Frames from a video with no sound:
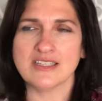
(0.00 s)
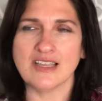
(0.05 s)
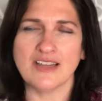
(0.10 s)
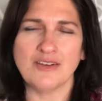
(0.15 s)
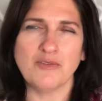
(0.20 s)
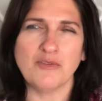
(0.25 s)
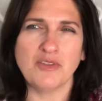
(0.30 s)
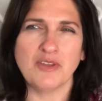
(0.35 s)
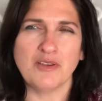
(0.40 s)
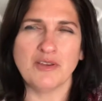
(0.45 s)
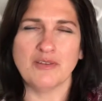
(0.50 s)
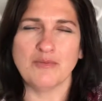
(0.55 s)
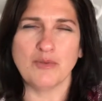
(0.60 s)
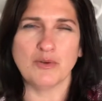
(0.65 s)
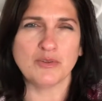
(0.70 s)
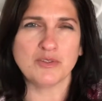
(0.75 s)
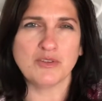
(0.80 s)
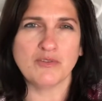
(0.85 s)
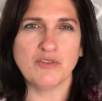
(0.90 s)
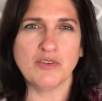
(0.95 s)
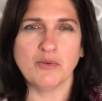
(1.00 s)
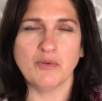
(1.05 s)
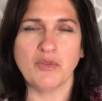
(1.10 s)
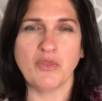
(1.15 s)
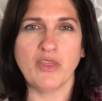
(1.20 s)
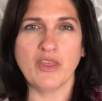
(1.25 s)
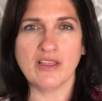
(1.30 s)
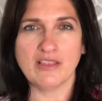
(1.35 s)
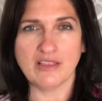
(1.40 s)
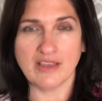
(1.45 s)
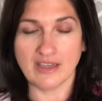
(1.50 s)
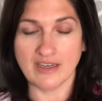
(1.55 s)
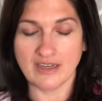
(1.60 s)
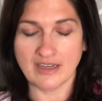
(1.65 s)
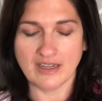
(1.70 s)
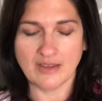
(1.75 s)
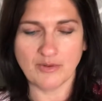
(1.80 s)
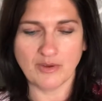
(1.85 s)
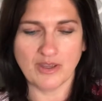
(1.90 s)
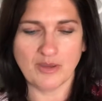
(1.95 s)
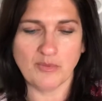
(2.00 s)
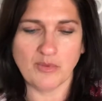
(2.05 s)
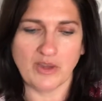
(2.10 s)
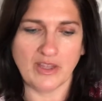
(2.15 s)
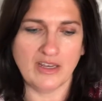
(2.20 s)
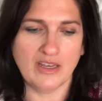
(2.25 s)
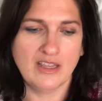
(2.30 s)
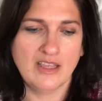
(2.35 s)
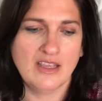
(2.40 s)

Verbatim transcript: I don't think most of you would think that anyway, but